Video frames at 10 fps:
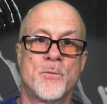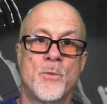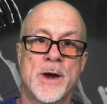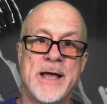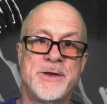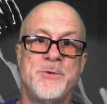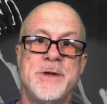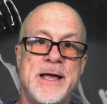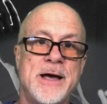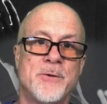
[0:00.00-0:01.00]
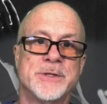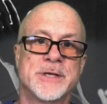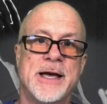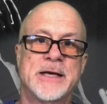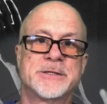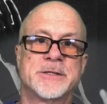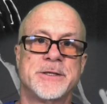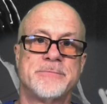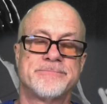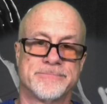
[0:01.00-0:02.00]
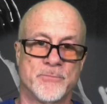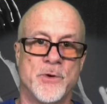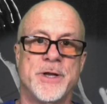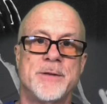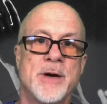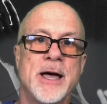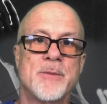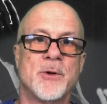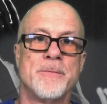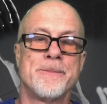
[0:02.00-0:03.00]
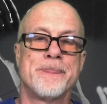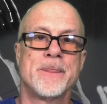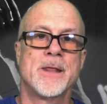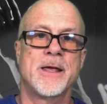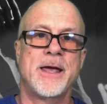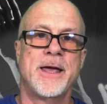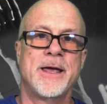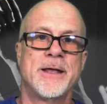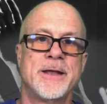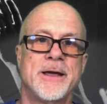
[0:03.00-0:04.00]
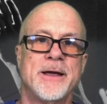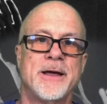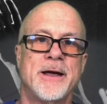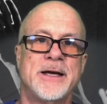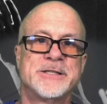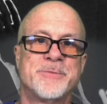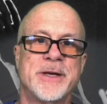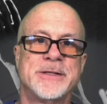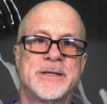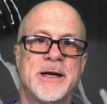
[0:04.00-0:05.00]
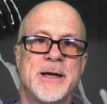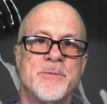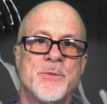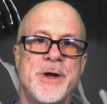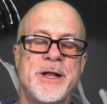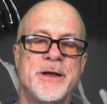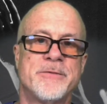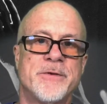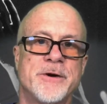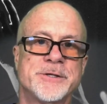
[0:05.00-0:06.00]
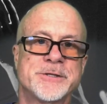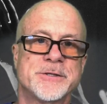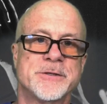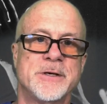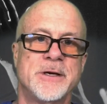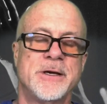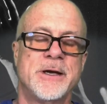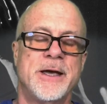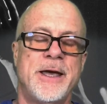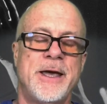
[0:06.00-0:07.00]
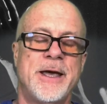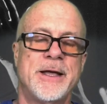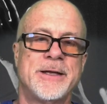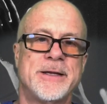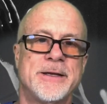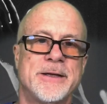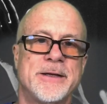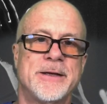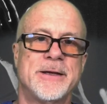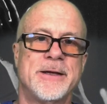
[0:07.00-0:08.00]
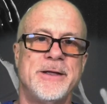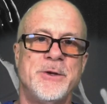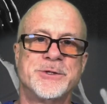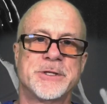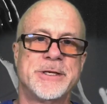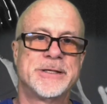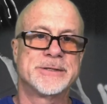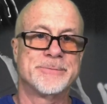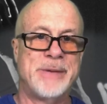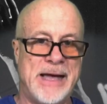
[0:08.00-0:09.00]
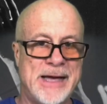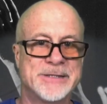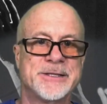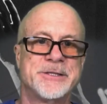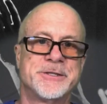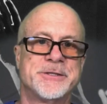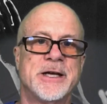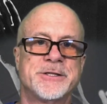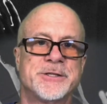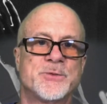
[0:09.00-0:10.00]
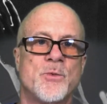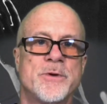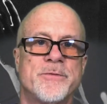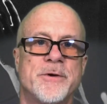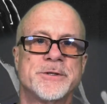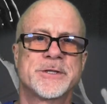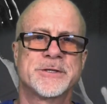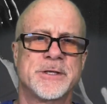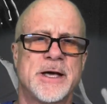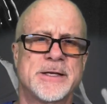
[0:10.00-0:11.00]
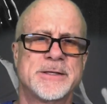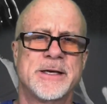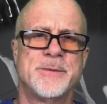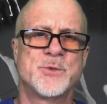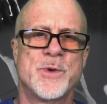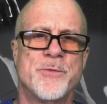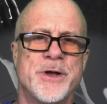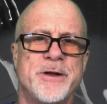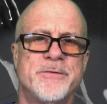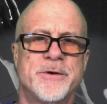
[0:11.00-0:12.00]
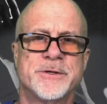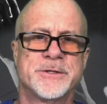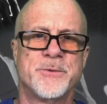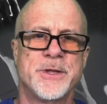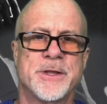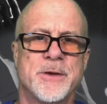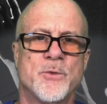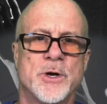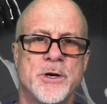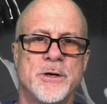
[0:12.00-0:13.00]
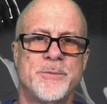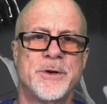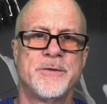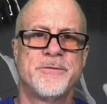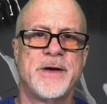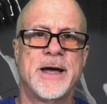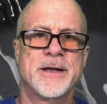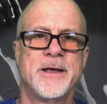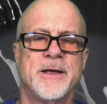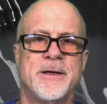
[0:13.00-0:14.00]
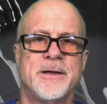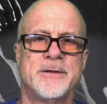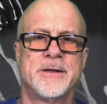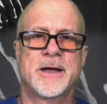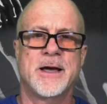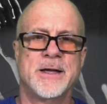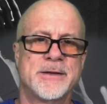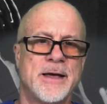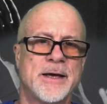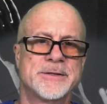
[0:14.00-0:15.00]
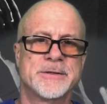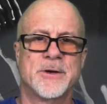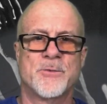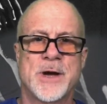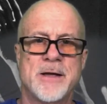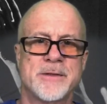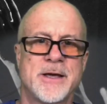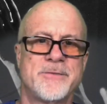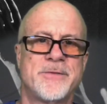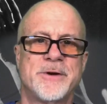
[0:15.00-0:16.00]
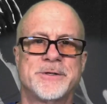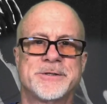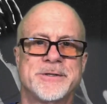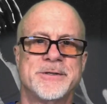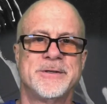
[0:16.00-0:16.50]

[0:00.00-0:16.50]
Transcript: what I do now is I actually read the Bible and I spend time reading a verse and usually it's a passage, it's not just one verse, because a lot of times we read a verse and we think we're good, but in fact, the context around that verse